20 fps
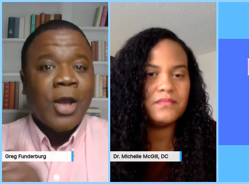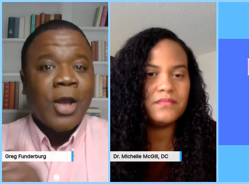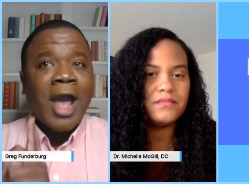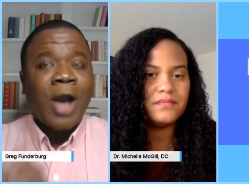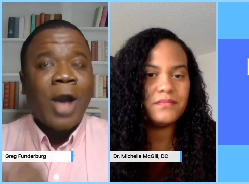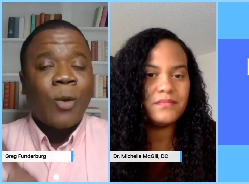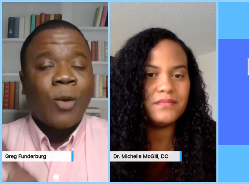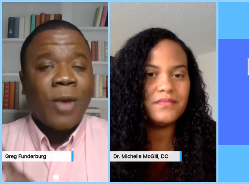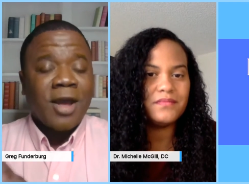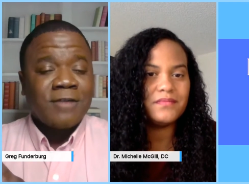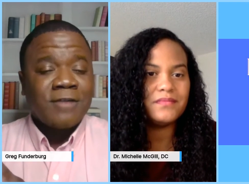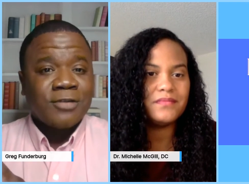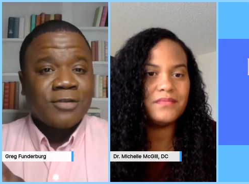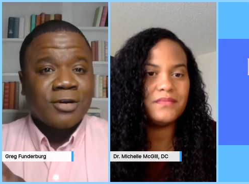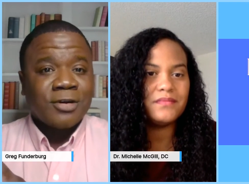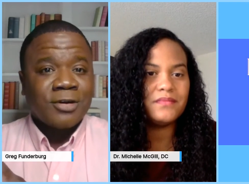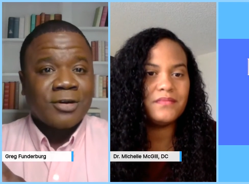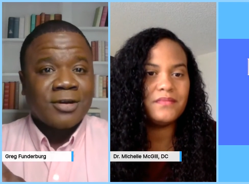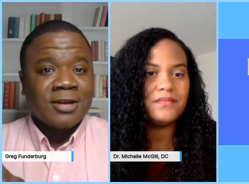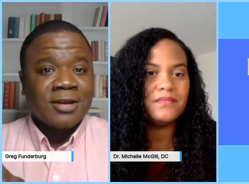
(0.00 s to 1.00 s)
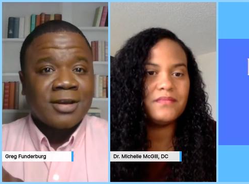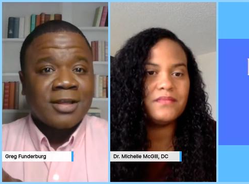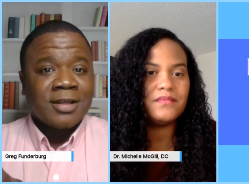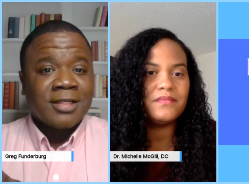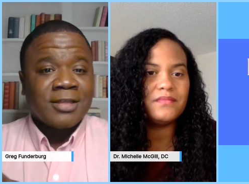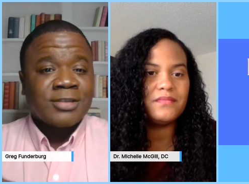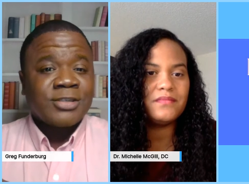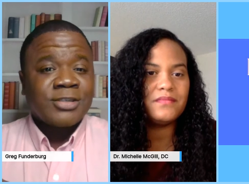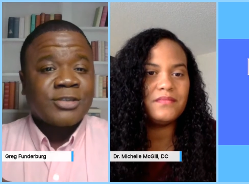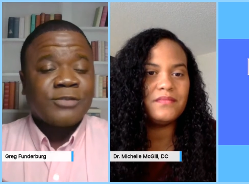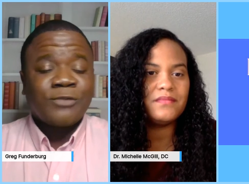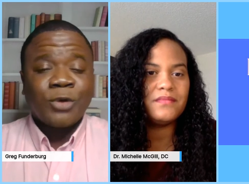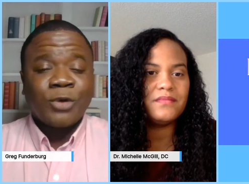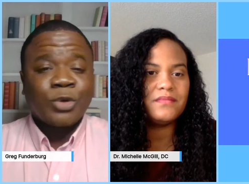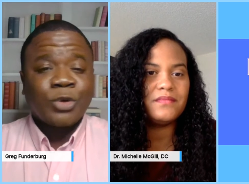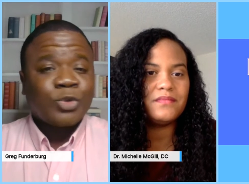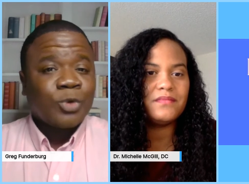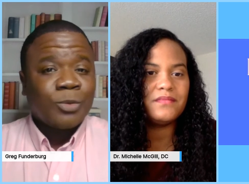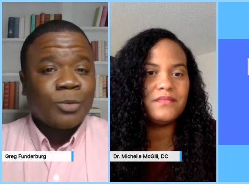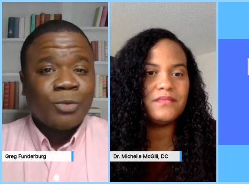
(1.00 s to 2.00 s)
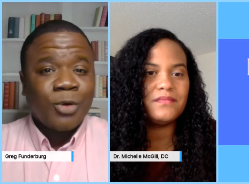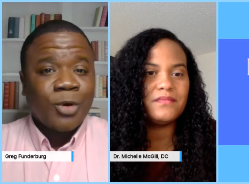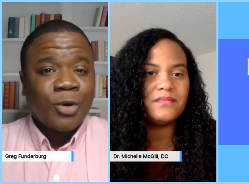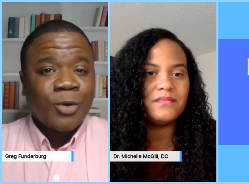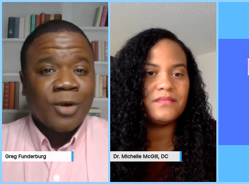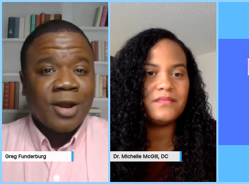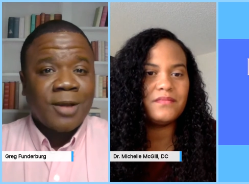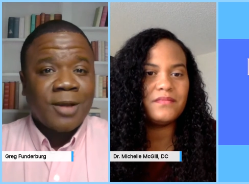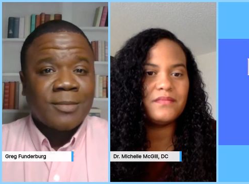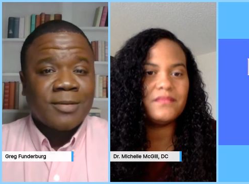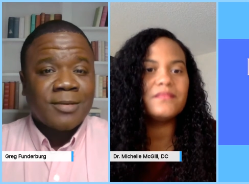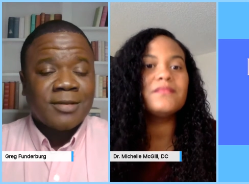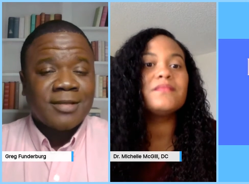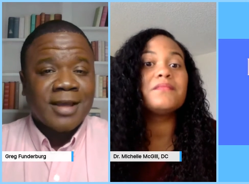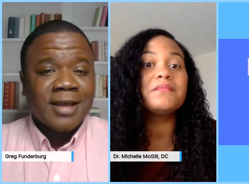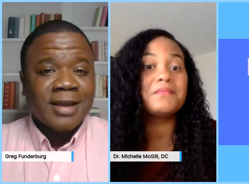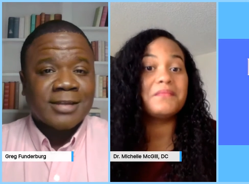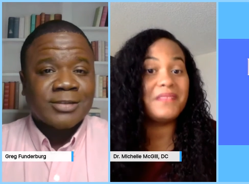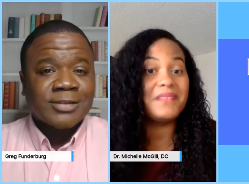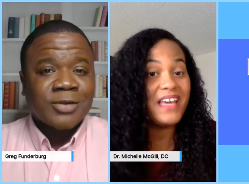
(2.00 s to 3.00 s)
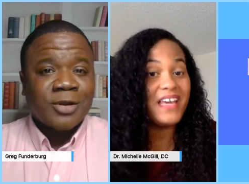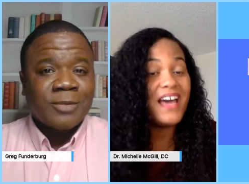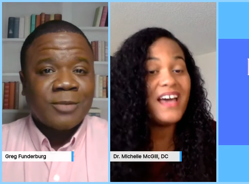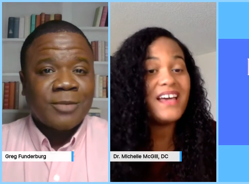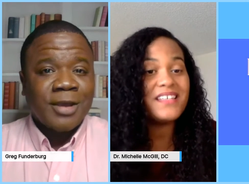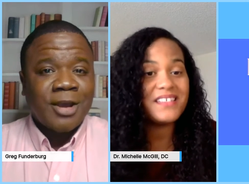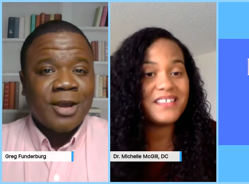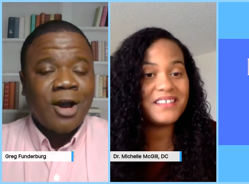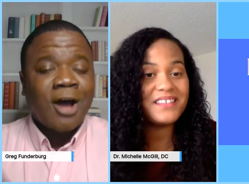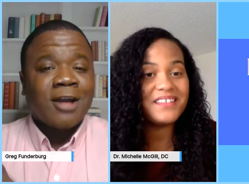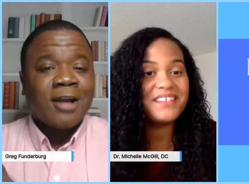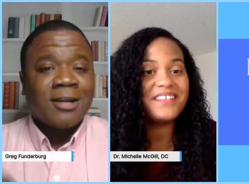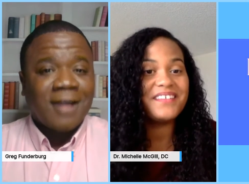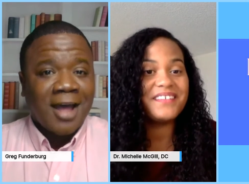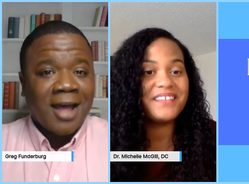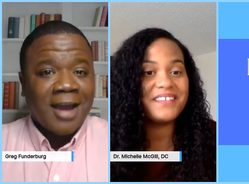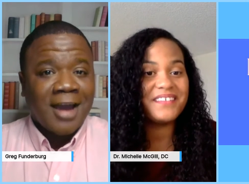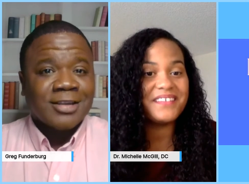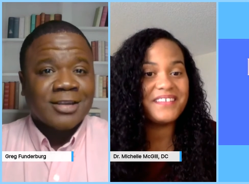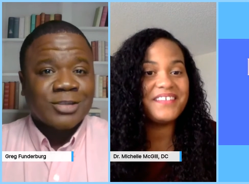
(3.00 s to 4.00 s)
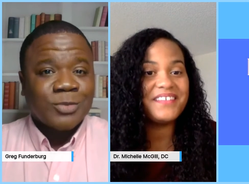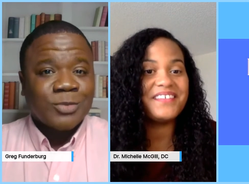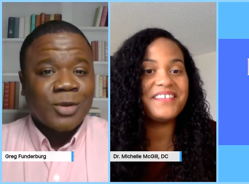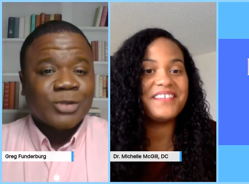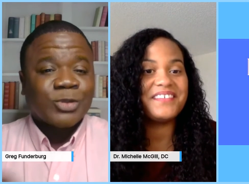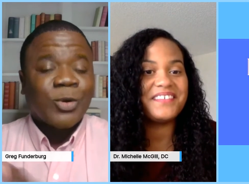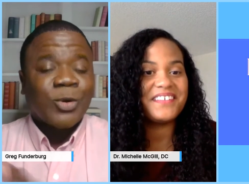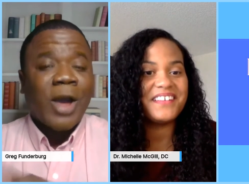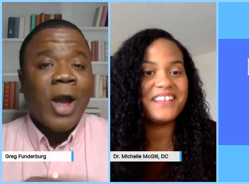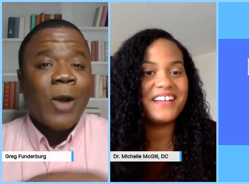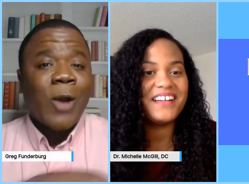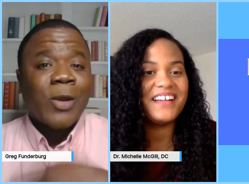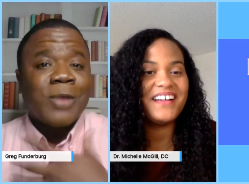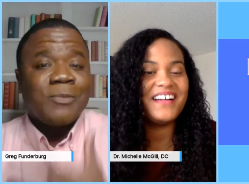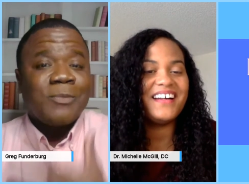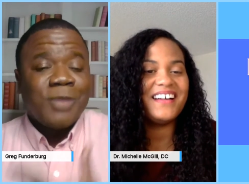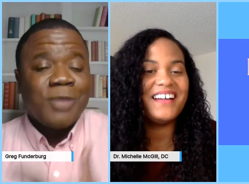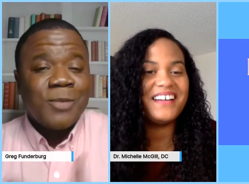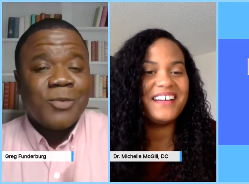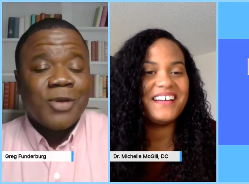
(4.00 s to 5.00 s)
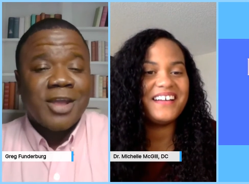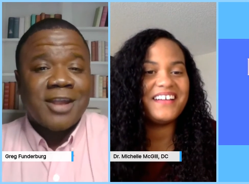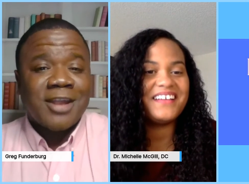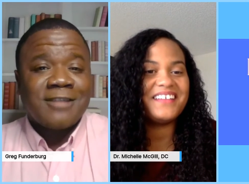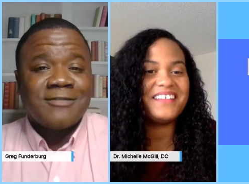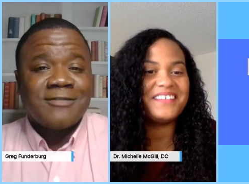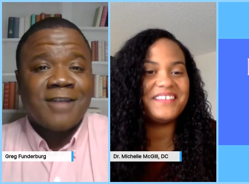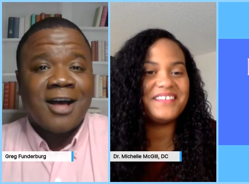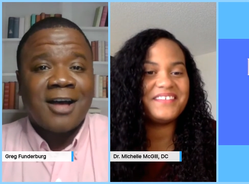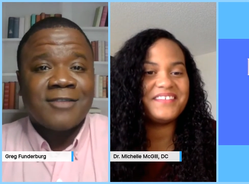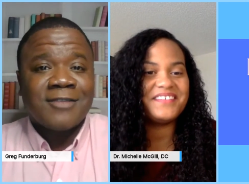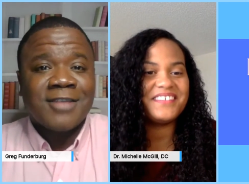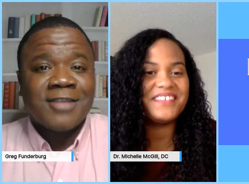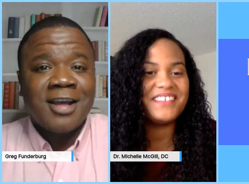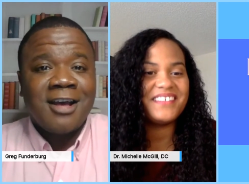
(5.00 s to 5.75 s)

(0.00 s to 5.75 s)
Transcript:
Speaker 1: However, this is a virtual program that is going to be online as well. So how can people get involved